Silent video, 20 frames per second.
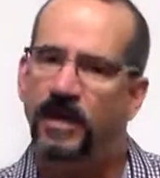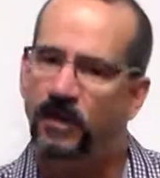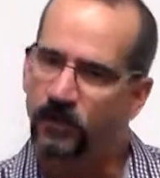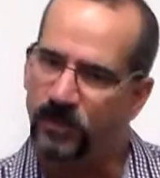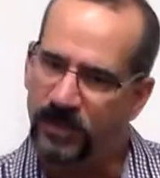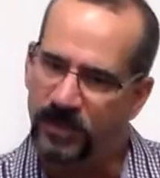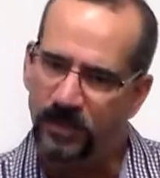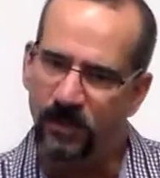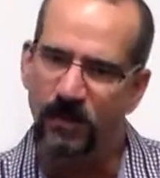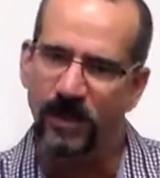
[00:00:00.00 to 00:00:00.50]

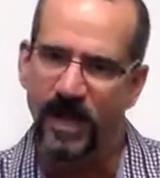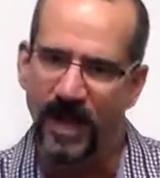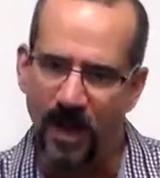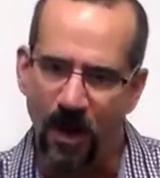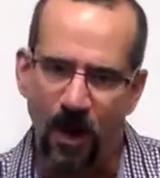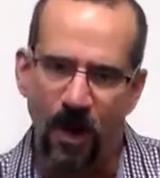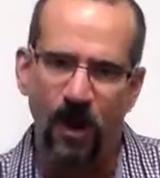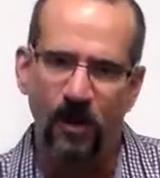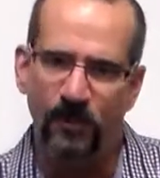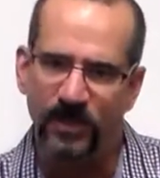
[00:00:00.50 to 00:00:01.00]
And we are
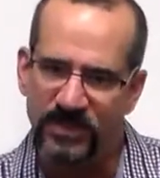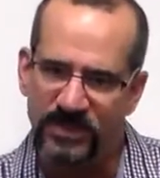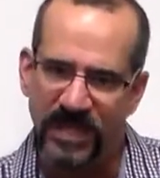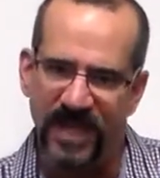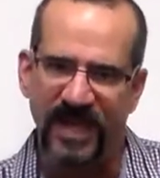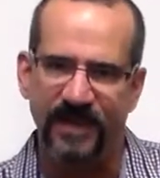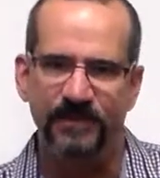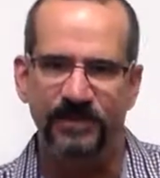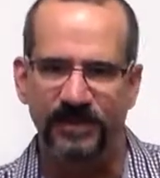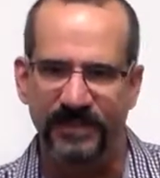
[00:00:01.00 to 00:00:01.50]
always
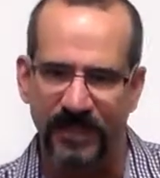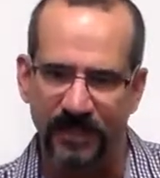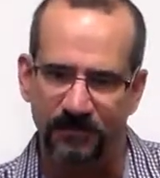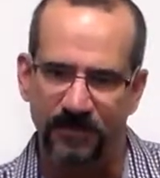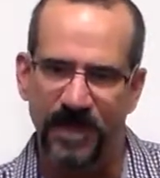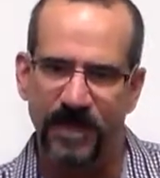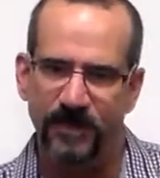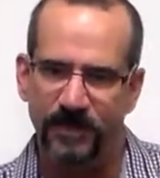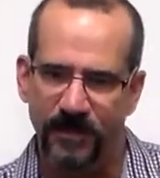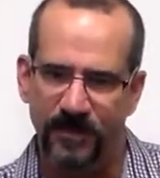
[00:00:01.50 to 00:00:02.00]
able to
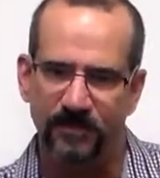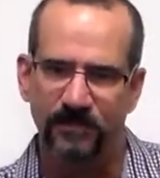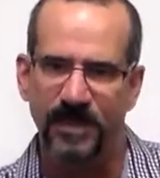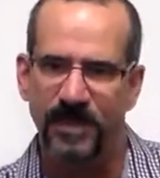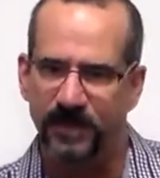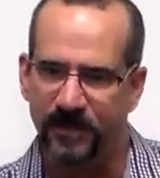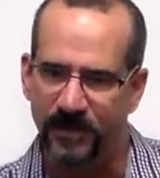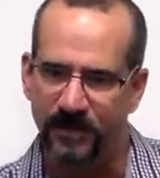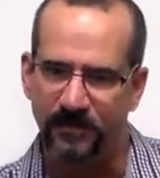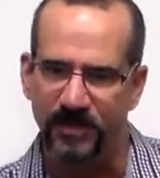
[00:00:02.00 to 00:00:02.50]
get better and
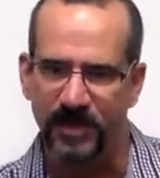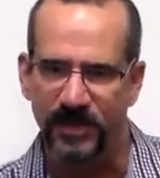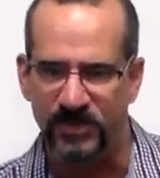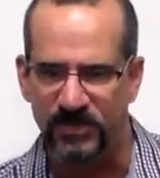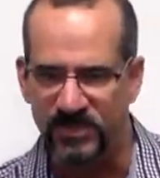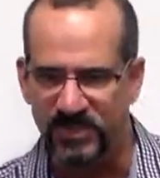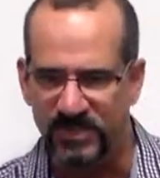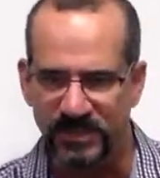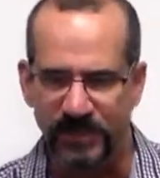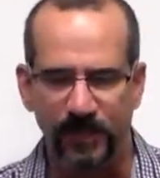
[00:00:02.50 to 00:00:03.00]
better and
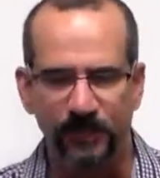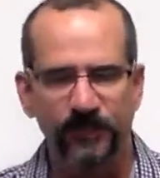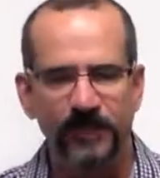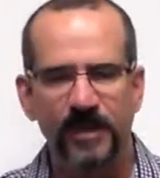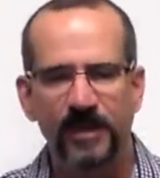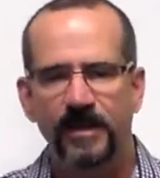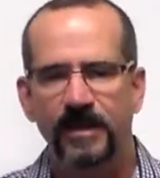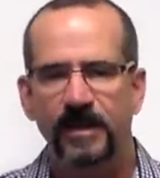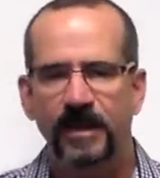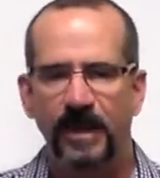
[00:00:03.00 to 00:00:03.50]
better still.
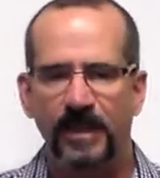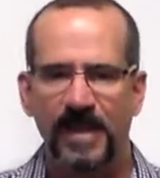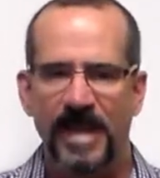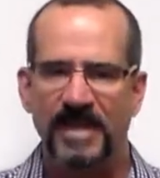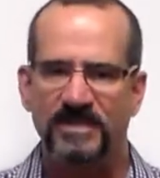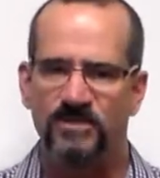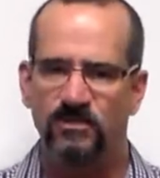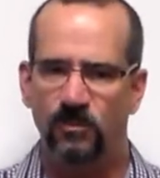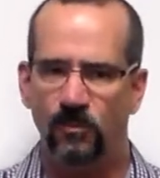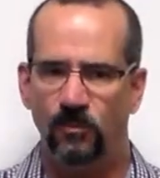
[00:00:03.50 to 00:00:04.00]
And
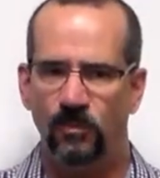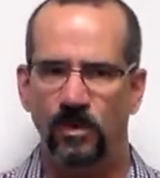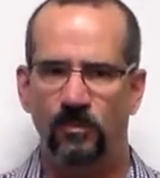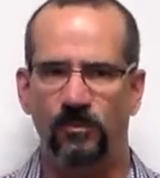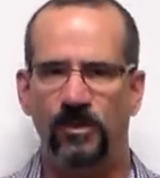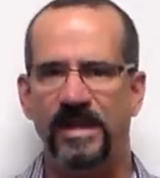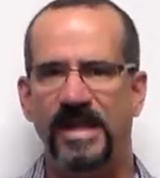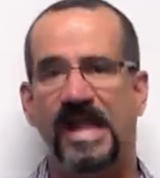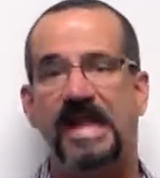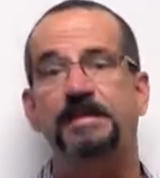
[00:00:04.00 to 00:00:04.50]
that's what
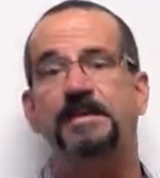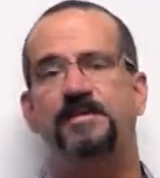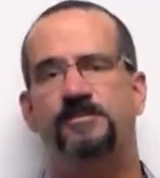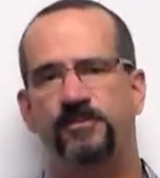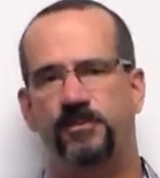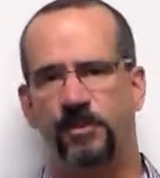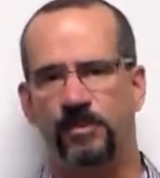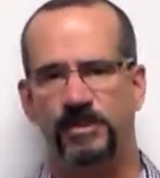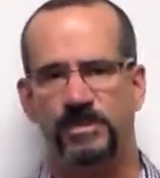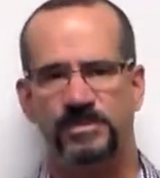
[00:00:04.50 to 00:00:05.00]
we're aiming
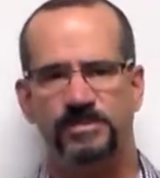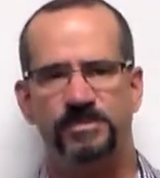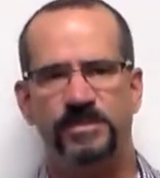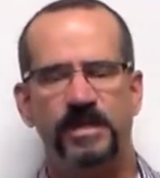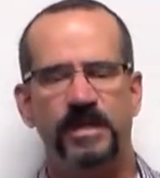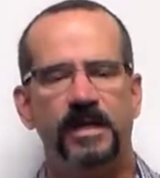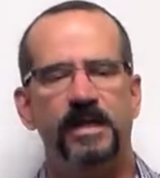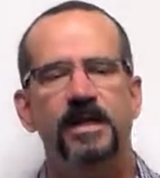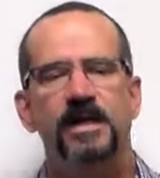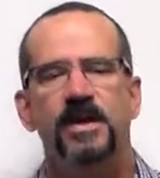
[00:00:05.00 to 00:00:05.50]
for in this
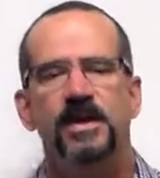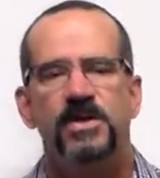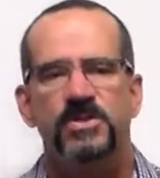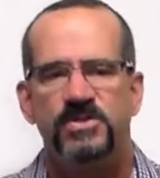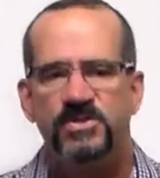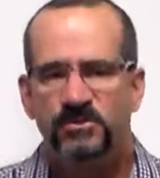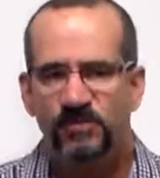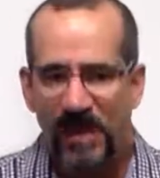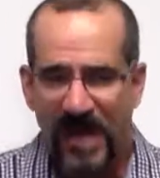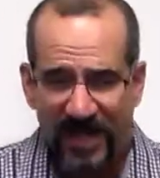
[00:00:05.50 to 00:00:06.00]
book.
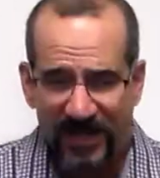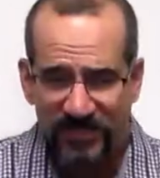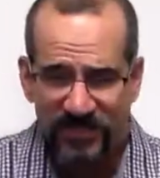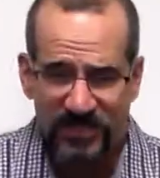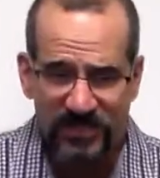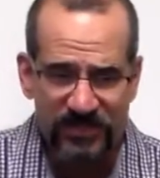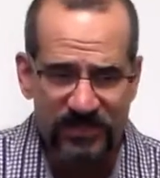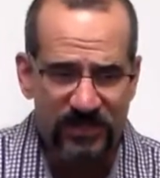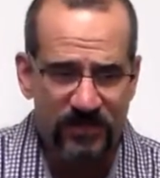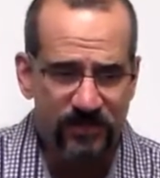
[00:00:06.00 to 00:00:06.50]

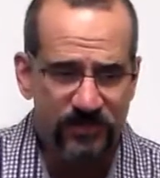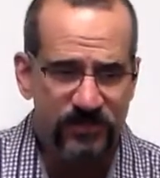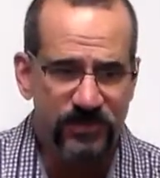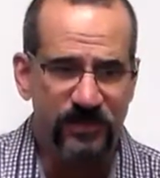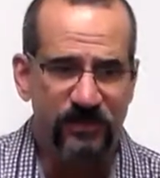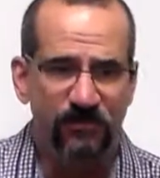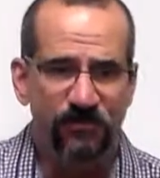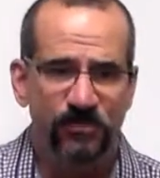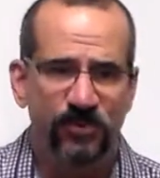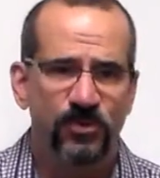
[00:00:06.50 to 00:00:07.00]
Strategies
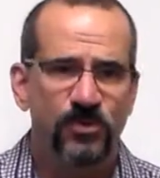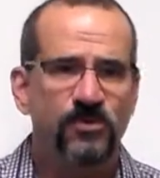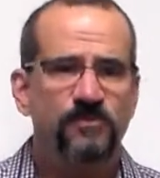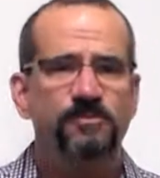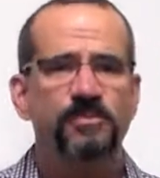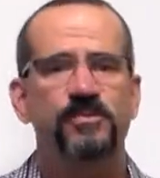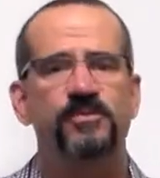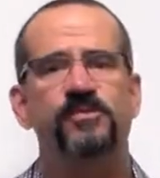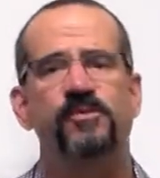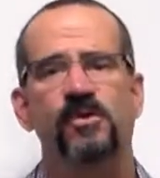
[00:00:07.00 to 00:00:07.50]
to
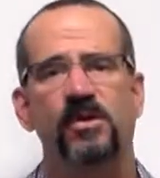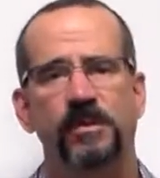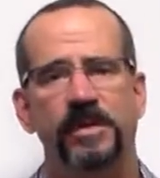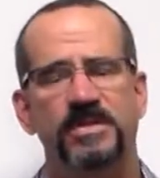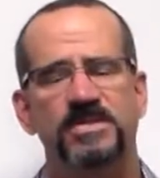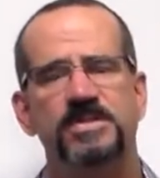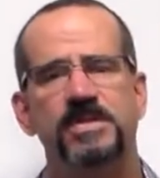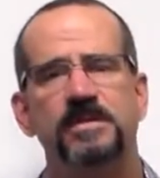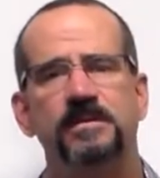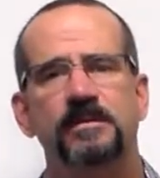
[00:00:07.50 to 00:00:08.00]
improve
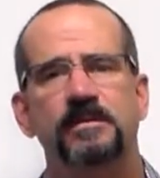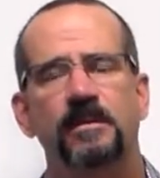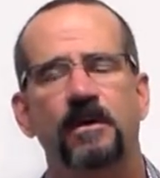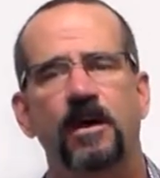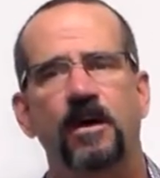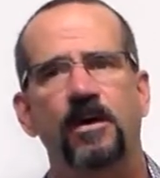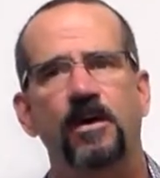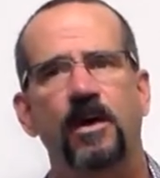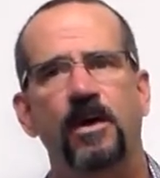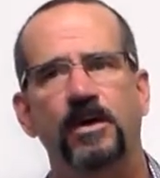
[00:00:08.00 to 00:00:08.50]
performance
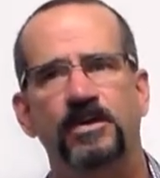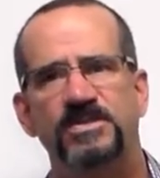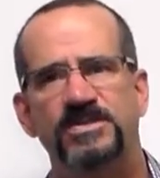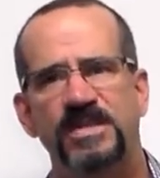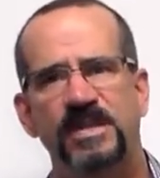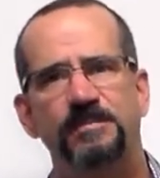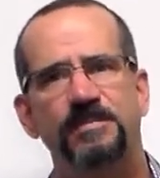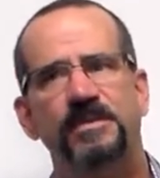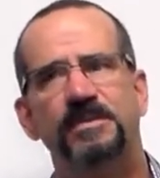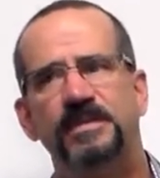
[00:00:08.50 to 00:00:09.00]
are
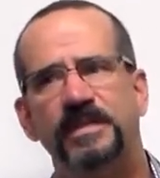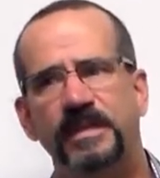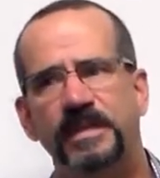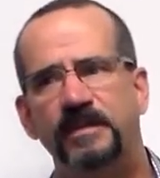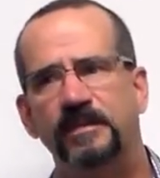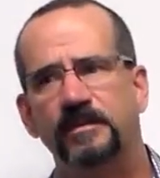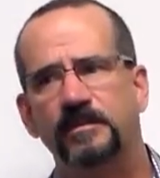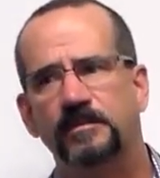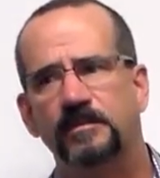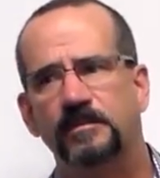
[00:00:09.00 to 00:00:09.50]

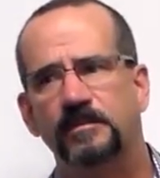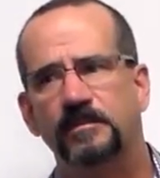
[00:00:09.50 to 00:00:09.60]
typically,